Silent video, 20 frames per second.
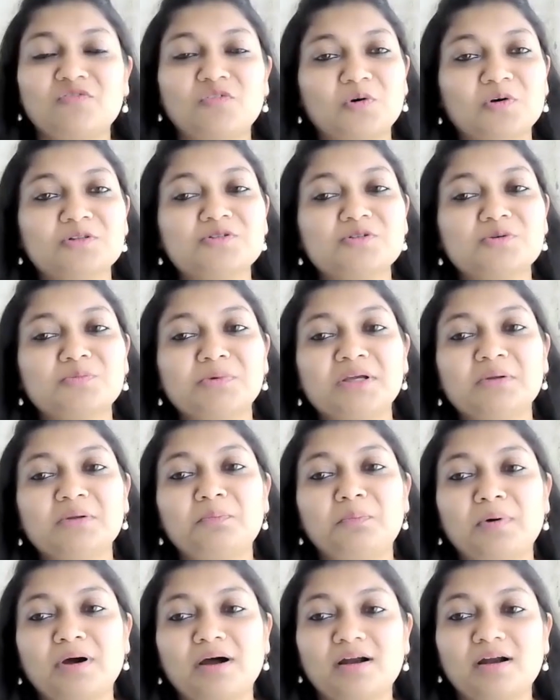have also
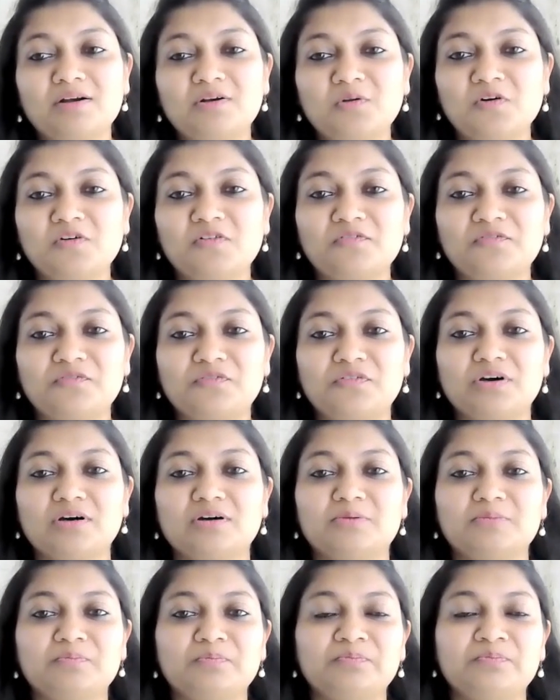been part of
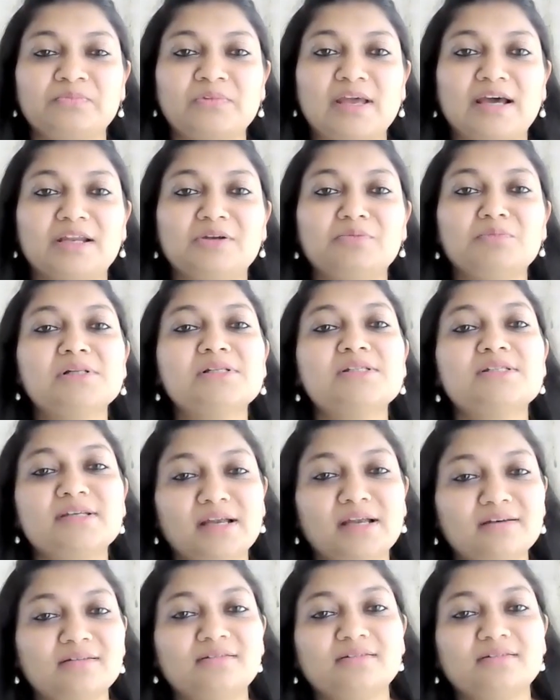animal
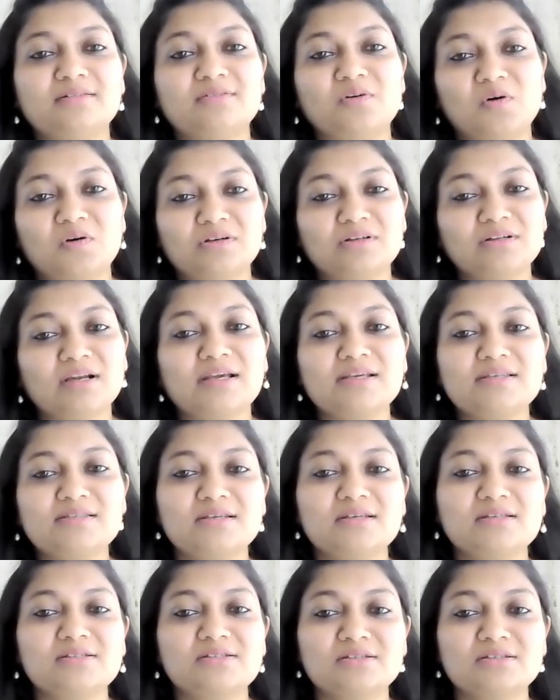shelter
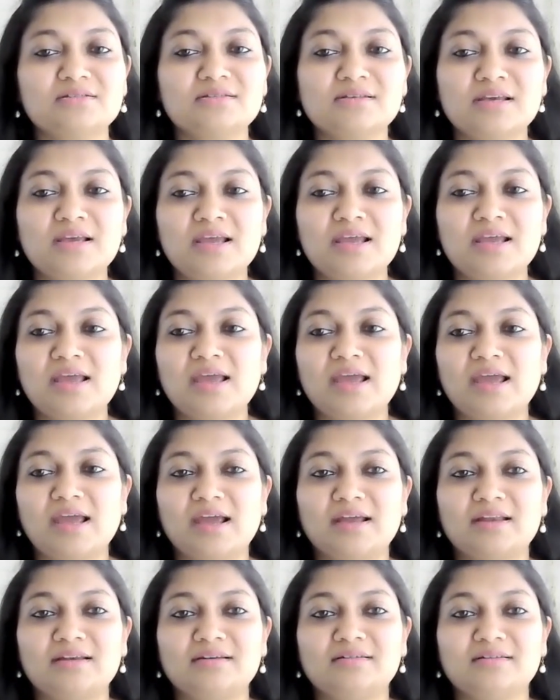organizations,
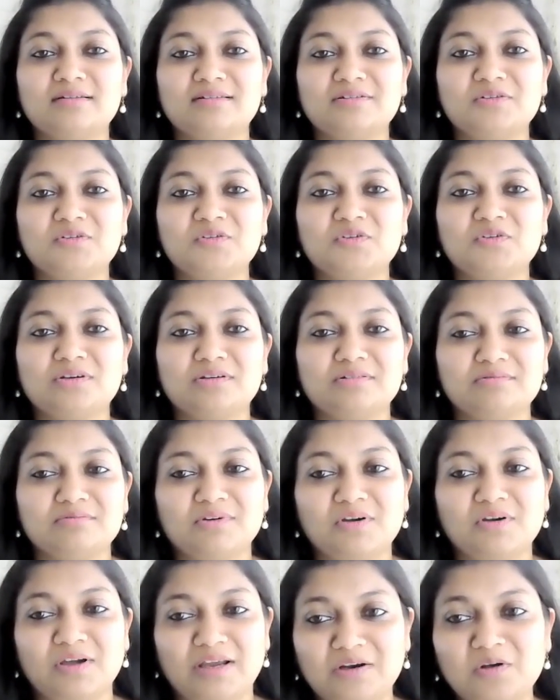and
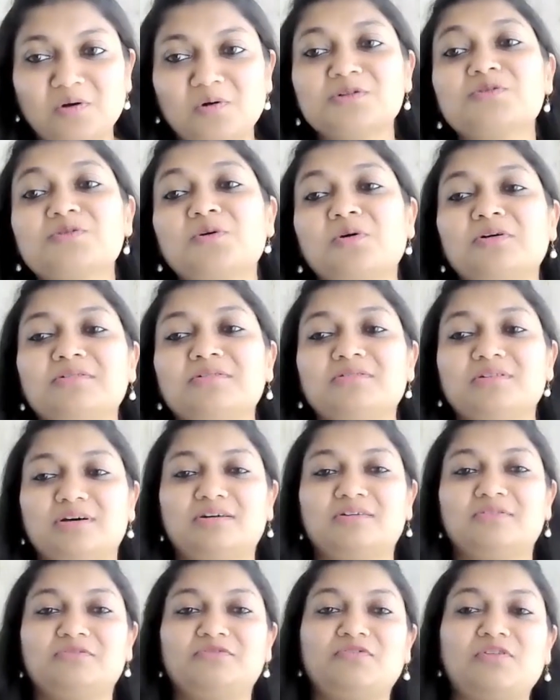and also on
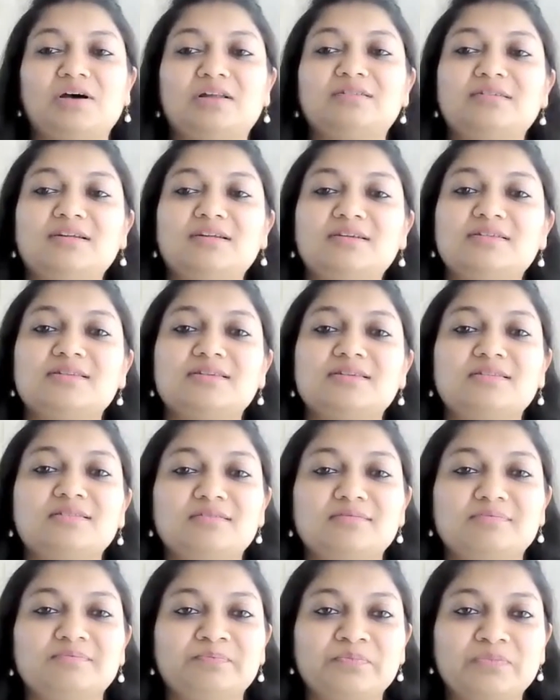
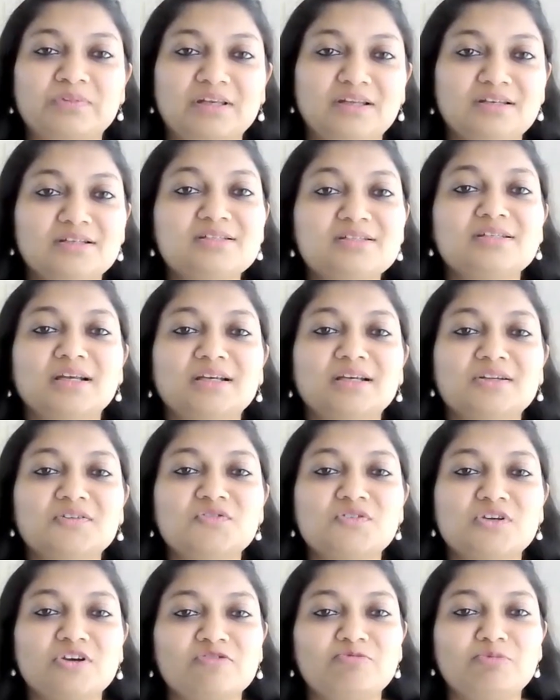fundraising
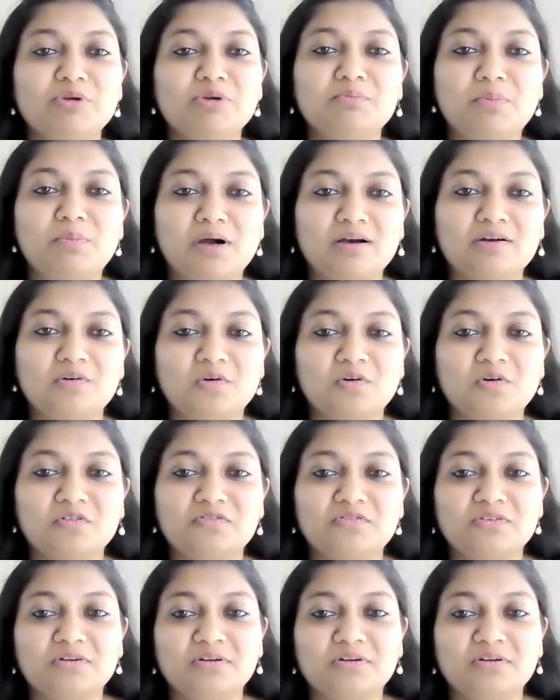initiatives you have been part of.